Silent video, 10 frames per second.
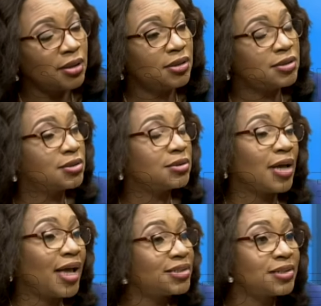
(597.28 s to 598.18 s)
is,
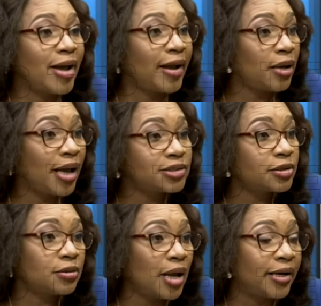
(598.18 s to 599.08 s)
has, has
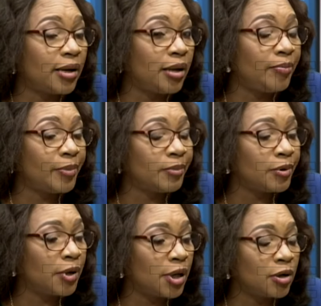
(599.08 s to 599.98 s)
um,
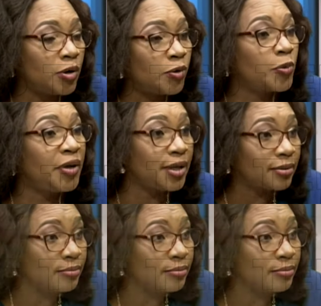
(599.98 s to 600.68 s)
uh, chloroquine.